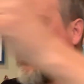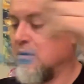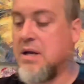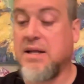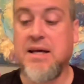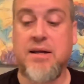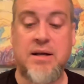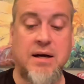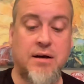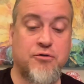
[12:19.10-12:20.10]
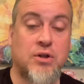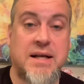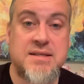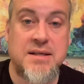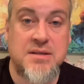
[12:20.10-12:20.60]
And again, uh, if you're light
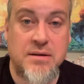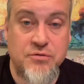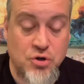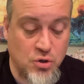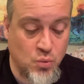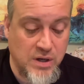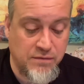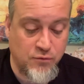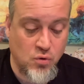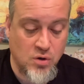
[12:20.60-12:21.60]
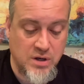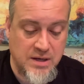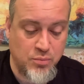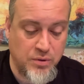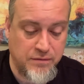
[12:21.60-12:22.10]
sensitive, turn away for a
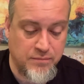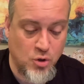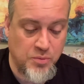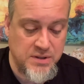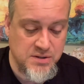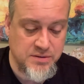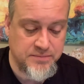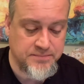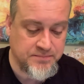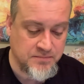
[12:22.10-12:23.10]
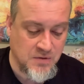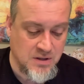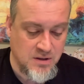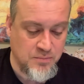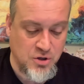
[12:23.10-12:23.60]
brief moment.
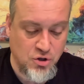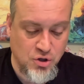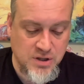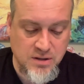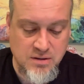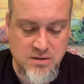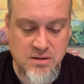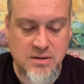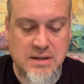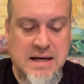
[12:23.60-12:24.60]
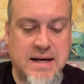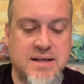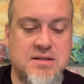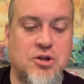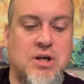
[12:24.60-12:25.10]
But look,
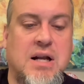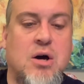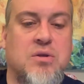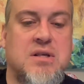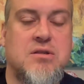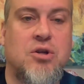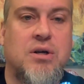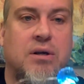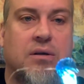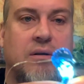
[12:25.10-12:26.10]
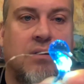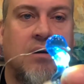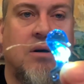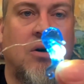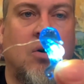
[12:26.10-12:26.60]
guys, look at how these look.
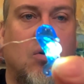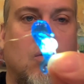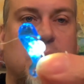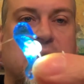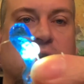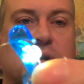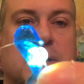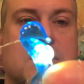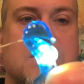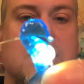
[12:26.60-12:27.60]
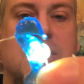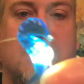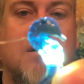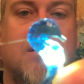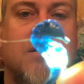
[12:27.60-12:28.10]
Oh my goodness.
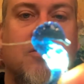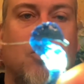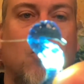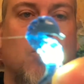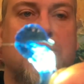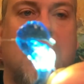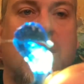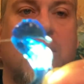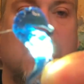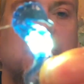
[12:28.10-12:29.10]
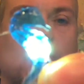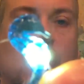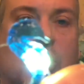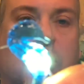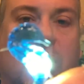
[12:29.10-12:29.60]
Those are
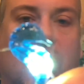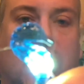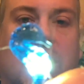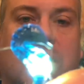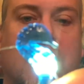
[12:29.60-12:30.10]
adorable.